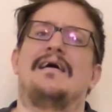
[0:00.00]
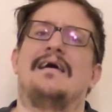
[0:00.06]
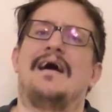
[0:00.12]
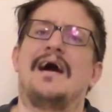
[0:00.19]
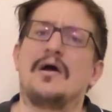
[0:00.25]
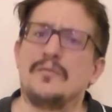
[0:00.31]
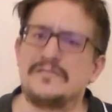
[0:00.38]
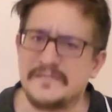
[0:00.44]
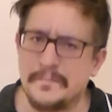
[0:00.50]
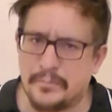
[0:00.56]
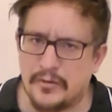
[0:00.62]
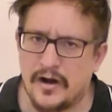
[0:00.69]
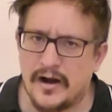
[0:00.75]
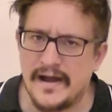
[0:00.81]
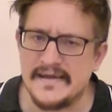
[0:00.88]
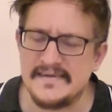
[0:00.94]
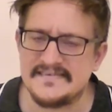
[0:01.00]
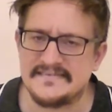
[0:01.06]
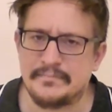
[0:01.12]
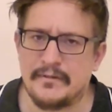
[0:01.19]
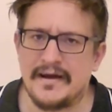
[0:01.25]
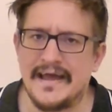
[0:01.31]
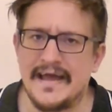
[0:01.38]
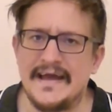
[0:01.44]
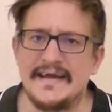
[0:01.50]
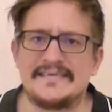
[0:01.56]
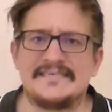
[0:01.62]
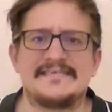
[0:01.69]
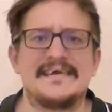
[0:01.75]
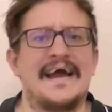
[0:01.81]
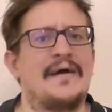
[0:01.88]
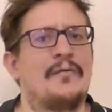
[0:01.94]
I was surprised by
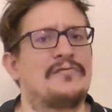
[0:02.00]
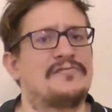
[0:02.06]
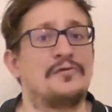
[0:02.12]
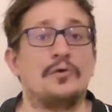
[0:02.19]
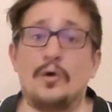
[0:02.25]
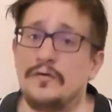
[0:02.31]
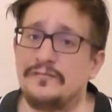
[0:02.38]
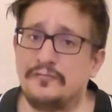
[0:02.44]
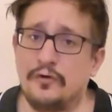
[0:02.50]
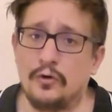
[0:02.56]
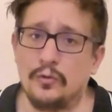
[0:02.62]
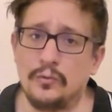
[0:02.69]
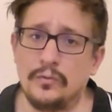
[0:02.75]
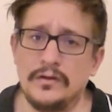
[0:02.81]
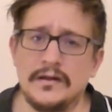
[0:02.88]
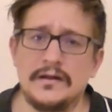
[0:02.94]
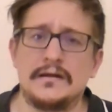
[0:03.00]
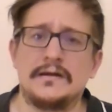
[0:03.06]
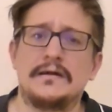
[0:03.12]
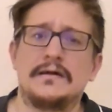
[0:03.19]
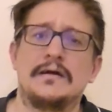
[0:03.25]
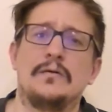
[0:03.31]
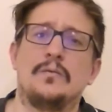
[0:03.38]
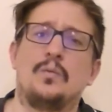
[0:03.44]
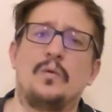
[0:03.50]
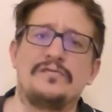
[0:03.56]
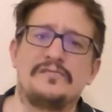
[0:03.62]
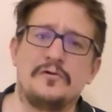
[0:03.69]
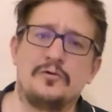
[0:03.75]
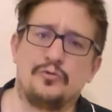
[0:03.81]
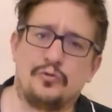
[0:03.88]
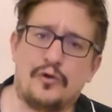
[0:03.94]
it. It wasn't awful,
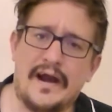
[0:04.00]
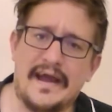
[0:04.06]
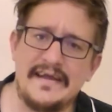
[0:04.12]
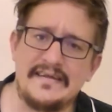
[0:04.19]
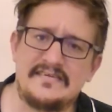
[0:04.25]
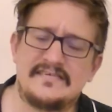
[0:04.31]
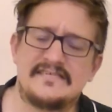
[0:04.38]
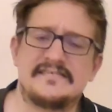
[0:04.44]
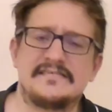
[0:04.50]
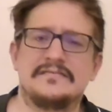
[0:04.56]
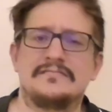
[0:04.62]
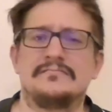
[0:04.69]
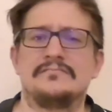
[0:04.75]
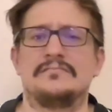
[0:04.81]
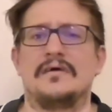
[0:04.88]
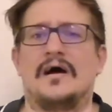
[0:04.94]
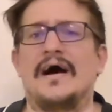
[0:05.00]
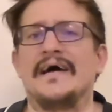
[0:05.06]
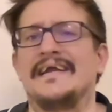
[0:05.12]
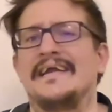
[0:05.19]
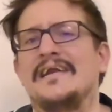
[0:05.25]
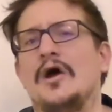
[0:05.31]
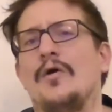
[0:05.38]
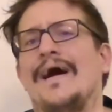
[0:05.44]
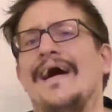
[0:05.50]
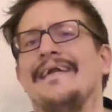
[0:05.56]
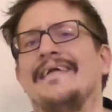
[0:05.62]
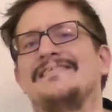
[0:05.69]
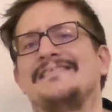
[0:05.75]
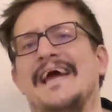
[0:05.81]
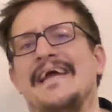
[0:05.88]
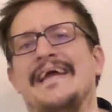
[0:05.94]
wasn't great. I didn't know how to
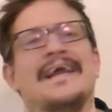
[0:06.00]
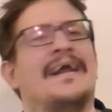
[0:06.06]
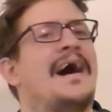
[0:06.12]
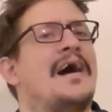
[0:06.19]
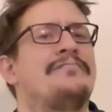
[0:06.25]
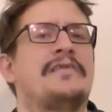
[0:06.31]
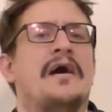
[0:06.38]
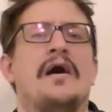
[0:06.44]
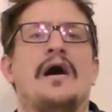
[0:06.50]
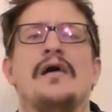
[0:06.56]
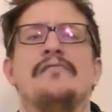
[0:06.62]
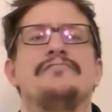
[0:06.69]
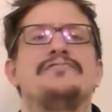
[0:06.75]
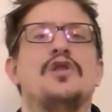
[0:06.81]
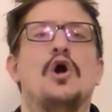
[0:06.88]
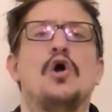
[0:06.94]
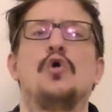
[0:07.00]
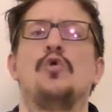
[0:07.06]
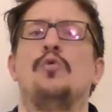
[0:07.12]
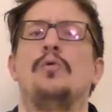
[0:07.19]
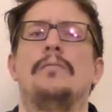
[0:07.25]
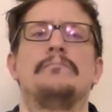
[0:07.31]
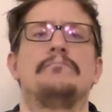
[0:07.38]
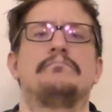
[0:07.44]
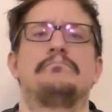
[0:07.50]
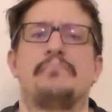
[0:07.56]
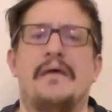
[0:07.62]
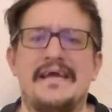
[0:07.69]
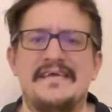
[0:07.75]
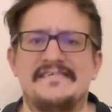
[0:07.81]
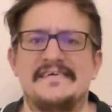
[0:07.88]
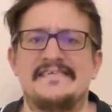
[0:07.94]
take it. I have no
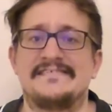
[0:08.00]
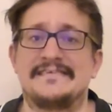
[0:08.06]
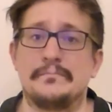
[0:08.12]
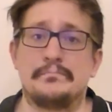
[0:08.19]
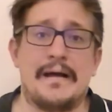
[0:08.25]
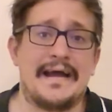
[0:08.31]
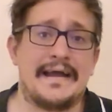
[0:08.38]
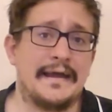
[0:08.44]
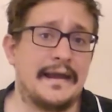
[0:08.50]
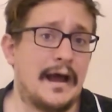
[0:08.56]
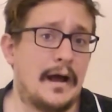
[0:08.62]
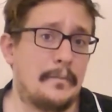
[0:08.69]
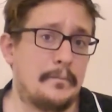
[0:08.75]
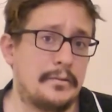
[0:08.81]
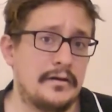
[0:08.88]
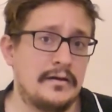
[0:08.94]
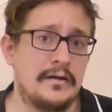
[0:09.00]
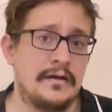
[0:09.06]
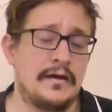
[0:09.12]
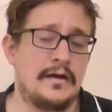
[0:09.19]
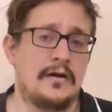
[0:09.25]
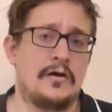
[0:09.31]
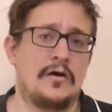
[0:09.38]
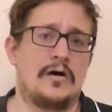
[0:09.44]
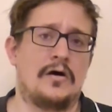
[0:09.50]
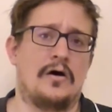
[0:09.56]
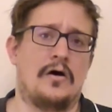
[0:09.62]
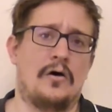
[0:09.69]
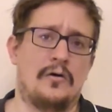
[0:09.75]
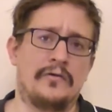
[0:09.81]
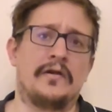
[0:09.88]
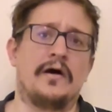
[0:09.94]
basis to back it up
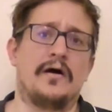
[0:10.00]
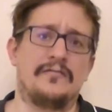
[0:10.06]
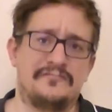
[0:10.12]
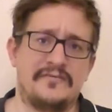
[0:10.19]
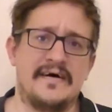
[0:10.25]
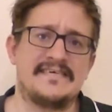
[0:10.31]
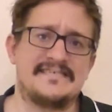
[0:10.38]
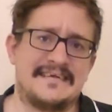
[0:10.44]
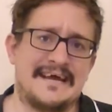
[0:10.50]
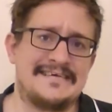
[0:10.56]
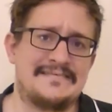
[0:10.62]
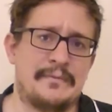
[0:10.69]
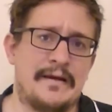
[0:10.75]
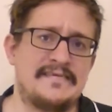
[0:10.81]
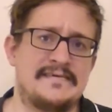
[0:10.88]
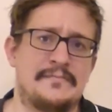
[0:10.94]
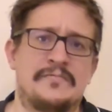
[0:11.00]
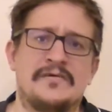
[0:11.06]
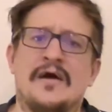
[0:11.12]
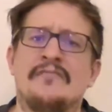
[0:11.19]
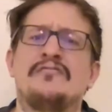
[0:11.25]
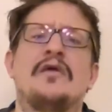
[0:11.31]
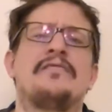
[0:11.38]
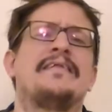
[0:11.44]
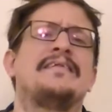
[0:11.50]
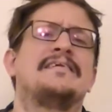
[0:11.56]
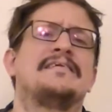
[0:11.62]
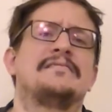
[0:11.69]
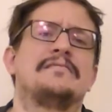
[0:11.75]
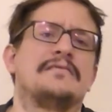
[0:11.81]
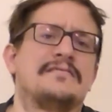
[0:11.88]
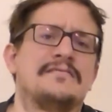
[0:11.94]
on a first taste basis, because I have nothing
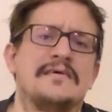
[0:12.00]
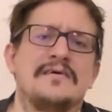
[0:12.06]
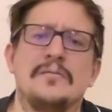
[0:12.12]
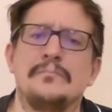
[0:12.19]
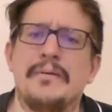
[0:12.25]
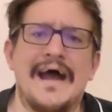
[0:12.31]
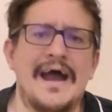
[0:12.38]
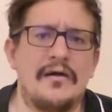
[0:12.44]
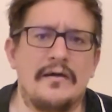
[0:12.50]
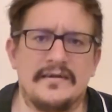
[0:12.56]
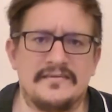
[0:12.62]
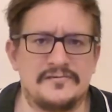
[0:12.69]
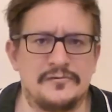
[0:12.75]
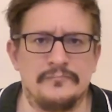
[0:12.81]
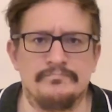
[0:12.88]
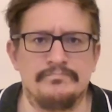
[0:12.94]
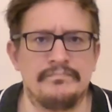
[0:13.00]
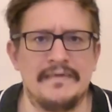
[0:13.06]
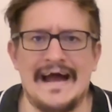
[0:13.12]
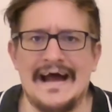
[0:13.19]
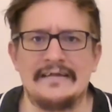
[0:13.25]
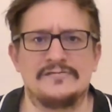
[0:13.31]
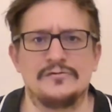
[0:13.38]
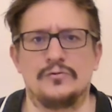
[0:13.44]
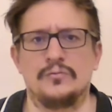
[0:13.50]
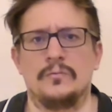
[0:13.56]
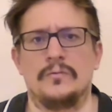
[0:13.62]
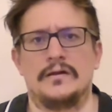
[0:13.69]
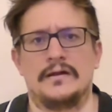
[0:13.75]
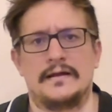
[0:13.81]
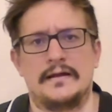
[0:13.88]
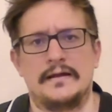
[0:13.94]
to compare it to at all.
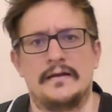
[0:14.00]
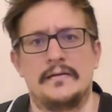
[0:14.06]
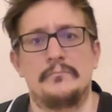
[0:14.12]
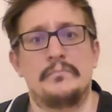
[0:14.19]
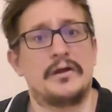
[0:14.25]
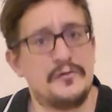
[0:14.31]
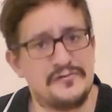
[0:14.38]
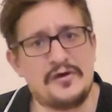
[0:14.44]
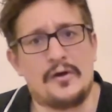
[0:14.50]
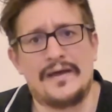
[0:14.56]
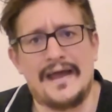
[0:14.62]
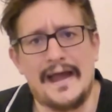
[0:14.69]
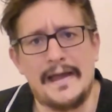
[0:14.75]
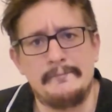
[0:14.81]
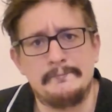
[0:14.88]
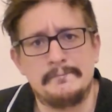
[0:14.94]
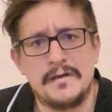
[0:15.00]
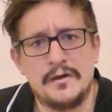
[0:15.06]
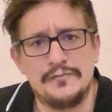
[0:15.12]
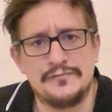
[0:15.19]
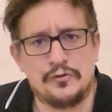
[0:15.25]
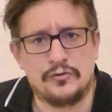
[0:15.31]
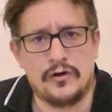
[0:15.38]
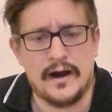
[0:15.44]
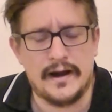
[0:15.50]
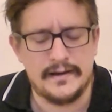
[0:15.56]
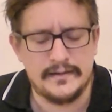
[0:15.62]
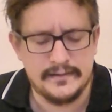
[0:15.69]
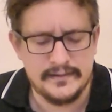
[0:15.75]
But it was okay. It was all right.